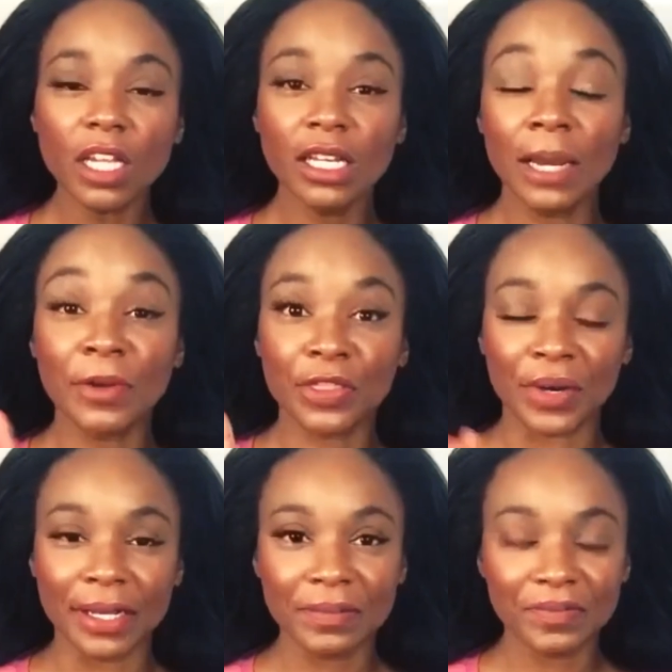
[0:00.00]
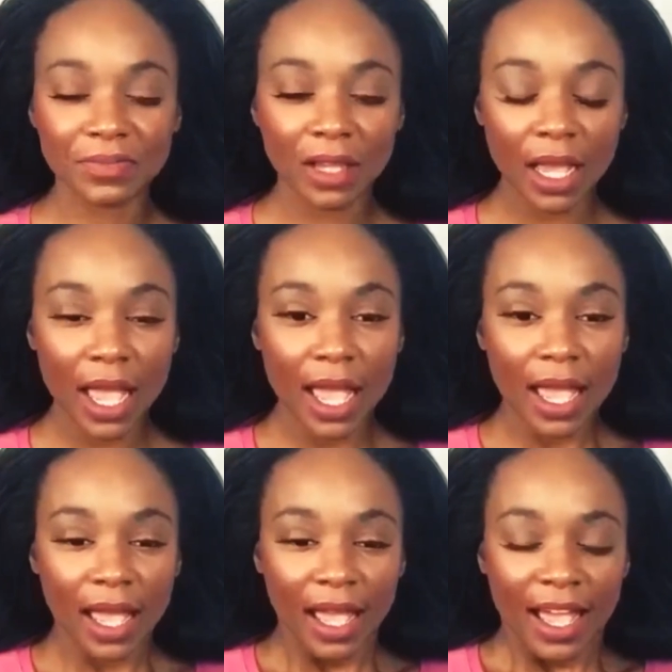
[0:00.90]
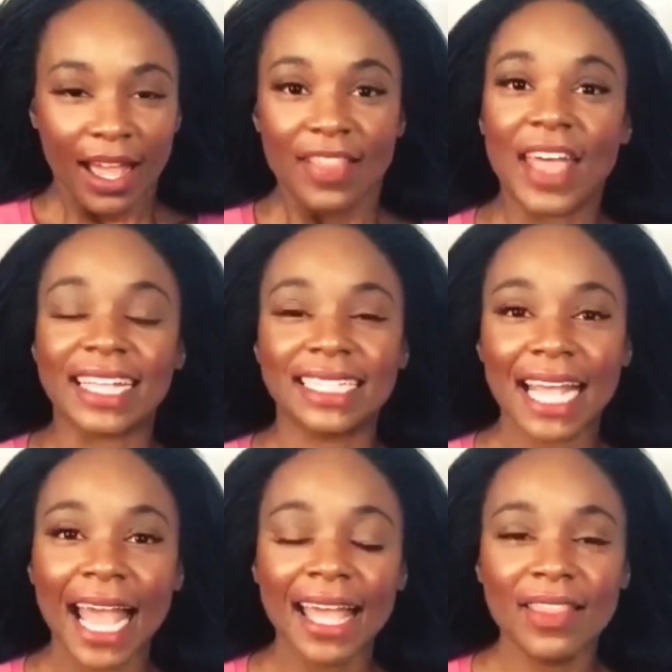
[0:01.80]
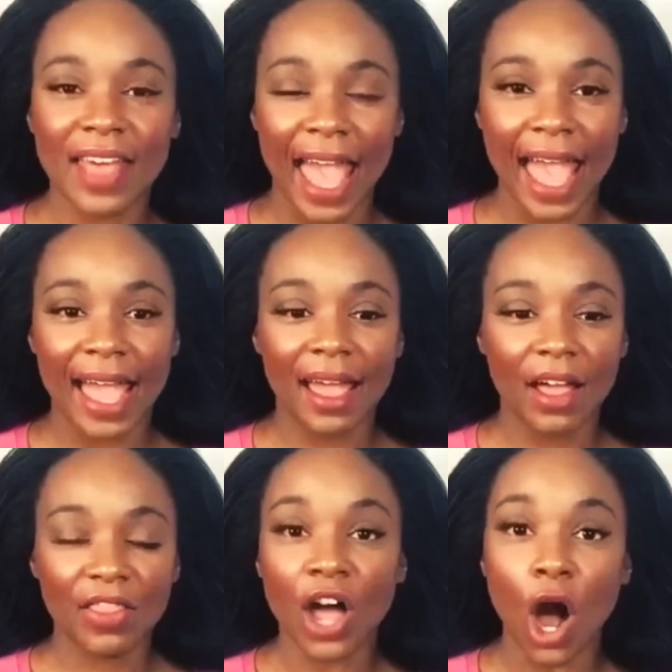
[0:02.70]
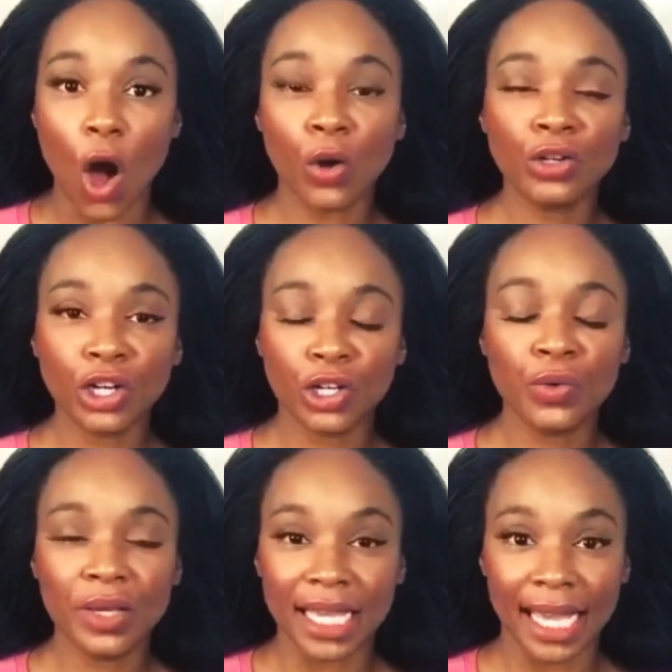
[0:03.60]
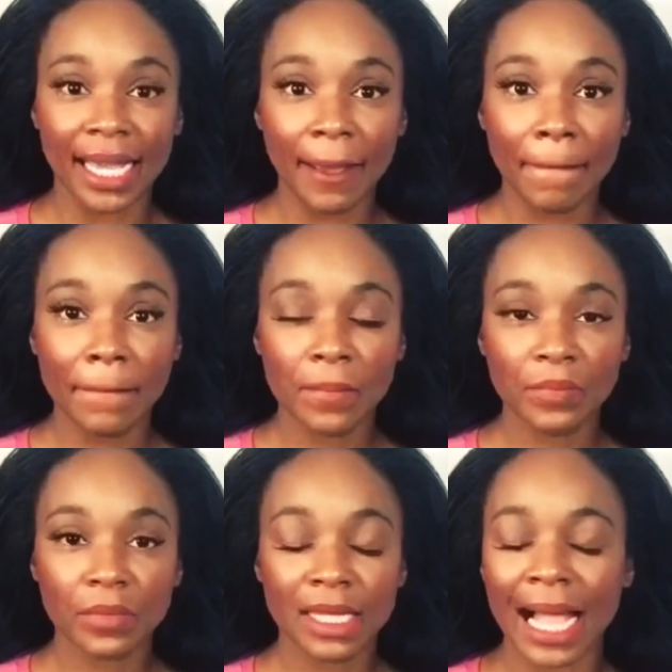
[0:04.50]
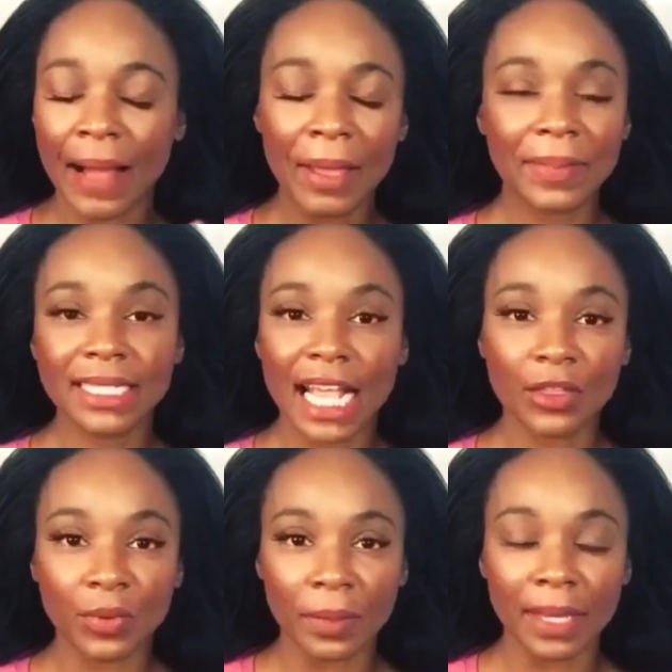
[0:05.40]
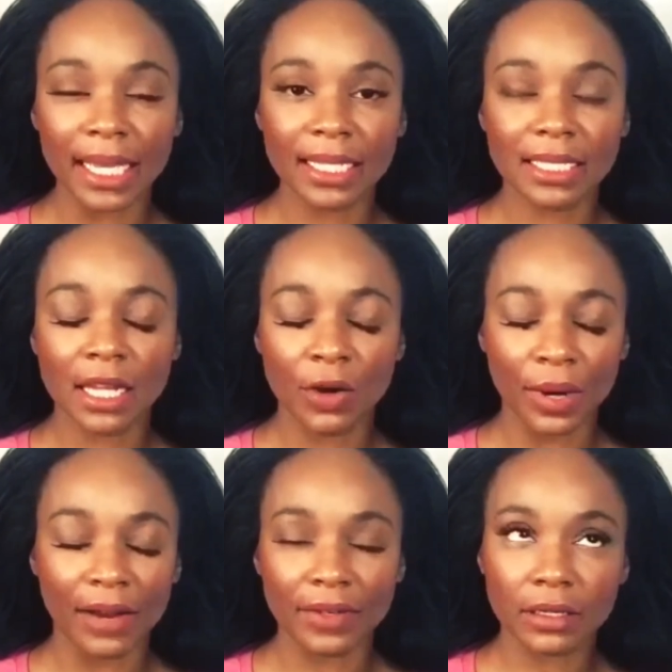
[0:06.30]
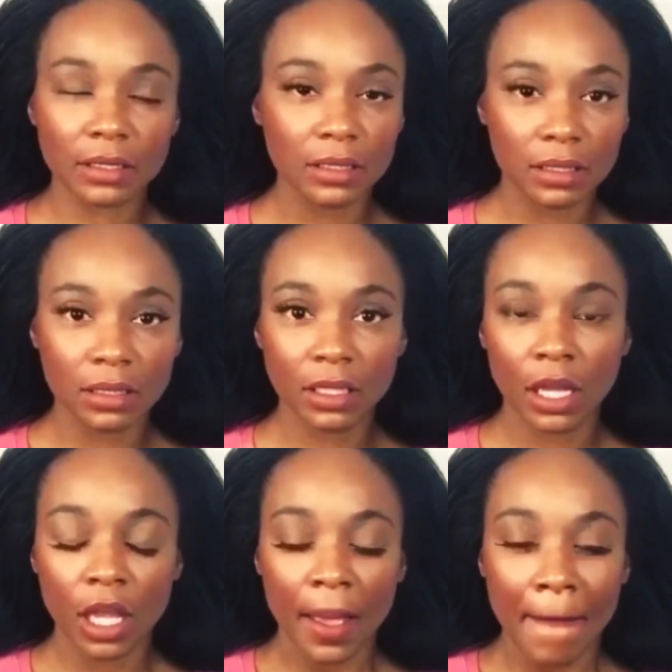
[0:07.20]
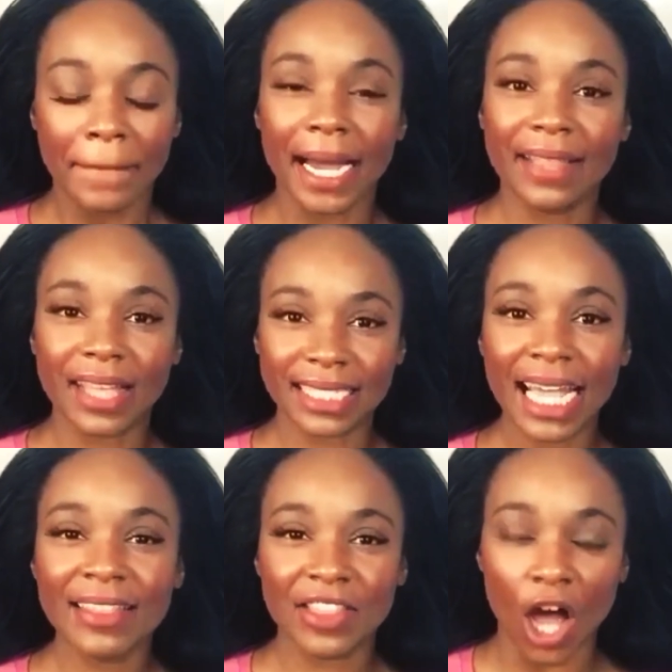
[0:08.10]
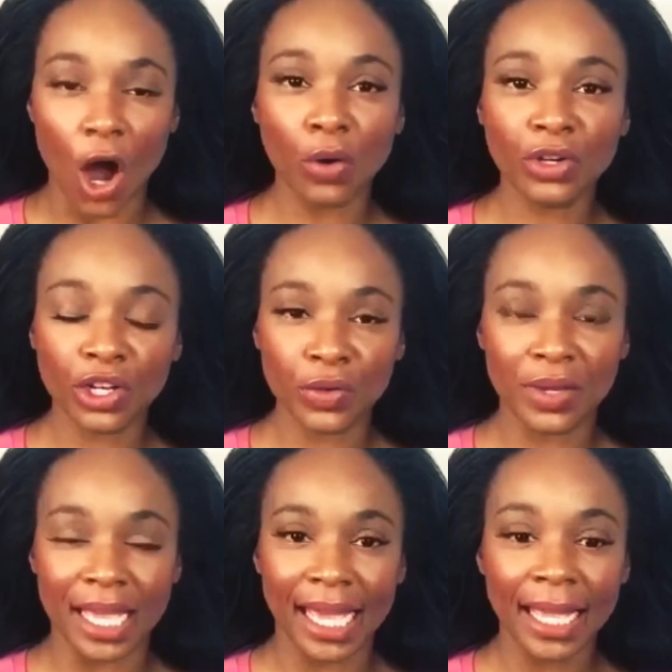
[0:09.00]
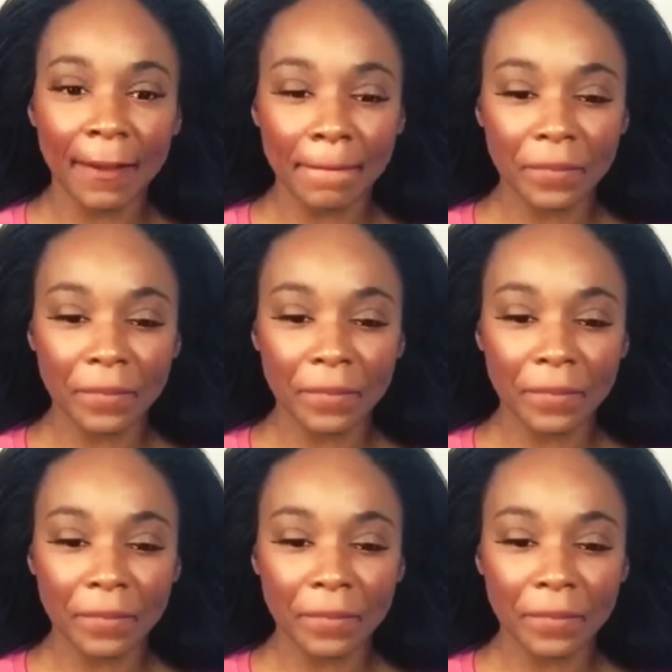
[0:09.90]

Number 3, they say that the older you get, now I may be saying the remix or whatever, but they say that the older you get,